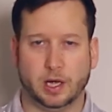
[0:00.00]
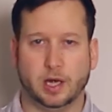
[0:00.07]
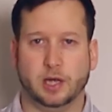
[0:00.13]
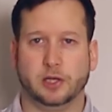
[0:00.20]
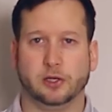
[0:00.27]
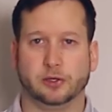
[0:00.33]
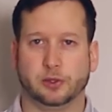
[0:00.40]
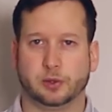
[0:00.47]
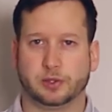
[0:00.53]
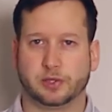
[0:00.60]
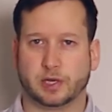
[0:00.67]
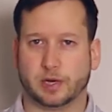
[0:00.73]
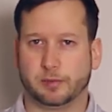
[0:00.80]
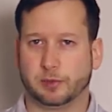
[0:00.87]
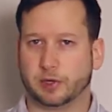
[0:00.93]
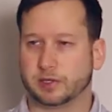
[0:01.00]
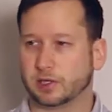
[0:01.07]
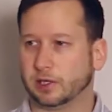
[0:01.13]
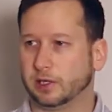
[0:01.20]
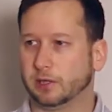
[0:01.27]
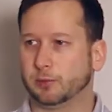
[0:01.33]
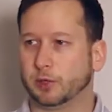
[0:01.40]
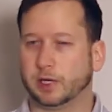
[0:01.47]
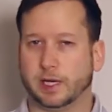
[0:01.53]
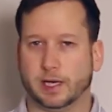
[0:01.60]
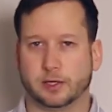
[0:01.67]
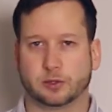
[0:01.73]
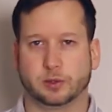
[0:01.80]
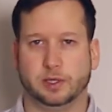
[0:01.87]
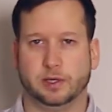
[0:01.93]
You'll notice that I'm dressed a little more
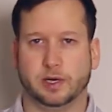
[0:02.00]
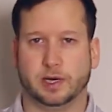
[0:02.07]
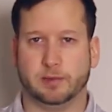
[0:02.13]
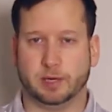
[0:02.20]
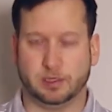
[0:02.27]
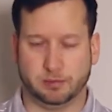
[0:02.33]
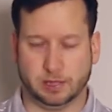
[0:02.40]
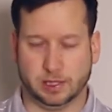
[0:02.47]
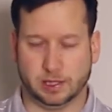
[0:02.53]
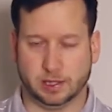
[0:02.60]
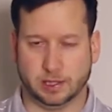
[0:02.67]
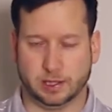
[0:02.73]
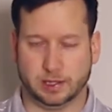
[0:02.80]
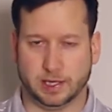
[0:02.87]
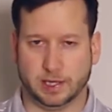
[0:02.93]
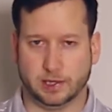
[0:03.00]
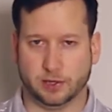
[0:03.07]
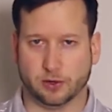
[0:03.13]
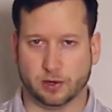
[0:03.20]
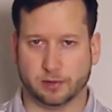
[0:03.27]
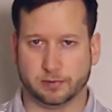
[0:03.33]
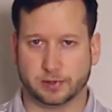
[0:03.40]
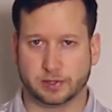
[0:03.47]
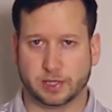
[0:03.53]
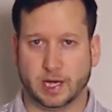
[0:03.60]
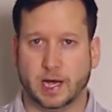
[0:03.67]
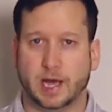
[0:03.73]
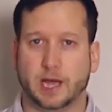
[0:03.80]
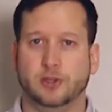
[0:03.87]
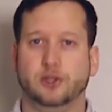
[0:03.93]
casually than I might be at a day in the office,
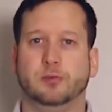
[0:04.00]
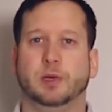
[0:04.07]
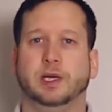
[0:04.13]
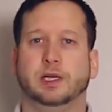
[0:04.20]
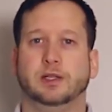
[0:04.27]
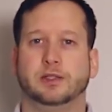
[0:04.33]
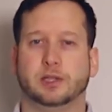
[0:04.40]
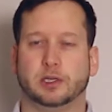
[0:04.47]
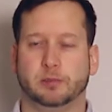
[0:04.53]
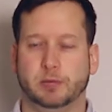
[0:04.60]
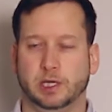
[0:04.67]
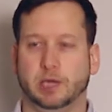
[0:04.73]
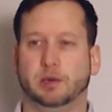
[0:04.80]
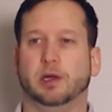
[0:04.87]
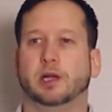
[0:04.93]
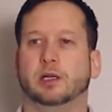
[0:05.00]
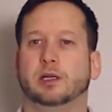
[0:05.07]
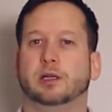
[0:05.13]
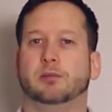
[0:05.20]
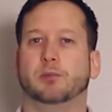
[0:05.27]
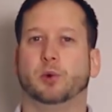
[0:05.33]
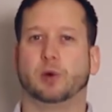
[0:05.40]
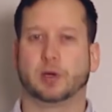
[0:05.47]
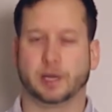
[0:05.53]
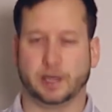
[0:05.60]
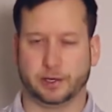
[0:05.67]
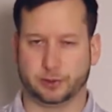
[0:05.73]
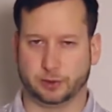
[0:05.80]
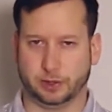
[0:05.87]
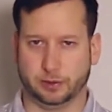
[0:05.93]
and you might consider being a little more
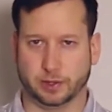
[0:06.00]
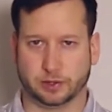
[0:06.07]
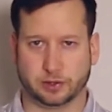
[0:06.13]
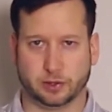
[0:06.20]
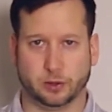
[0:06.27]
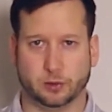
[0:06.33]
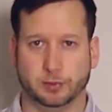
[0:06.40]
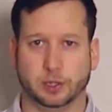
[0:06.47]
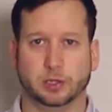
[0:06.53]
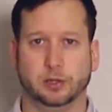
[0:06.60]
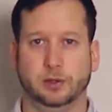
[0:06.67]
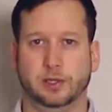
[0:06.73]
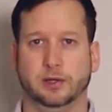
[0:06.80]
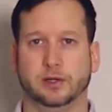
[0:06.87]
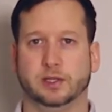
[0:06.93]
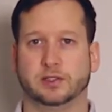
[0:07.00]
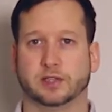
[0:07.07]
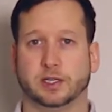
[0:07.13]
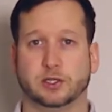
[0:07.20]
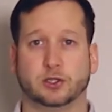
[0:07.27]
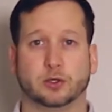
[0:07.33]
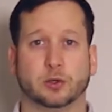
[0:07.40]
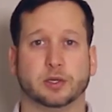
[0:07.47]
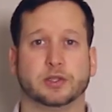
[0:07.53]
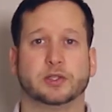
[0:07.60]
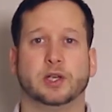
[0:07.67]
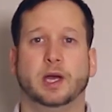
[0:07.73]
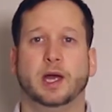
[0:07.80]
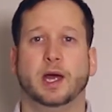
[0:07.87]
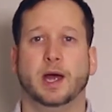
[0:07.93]
casually dressed at home, including things like
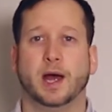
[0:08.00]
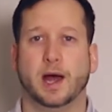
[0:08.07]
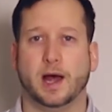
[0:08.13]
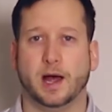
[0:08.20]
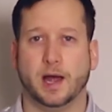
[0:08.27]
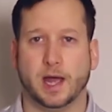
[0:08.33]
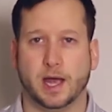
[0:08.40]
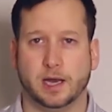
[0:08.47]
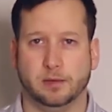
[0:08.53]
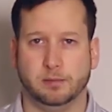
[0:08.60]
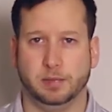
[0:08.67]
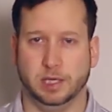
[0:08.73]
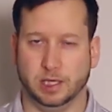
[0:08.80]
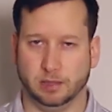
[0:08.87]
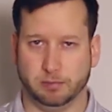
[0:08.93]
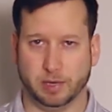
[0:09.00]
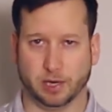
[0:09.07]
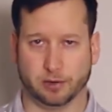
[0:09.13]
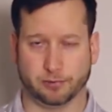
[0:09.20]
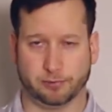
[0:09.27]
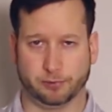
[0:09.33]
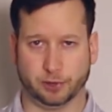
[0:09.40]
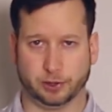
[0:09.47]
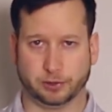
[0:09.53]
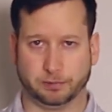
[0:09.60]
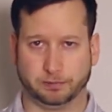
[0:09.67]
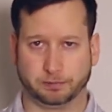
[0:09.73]
shorts and being barefoot.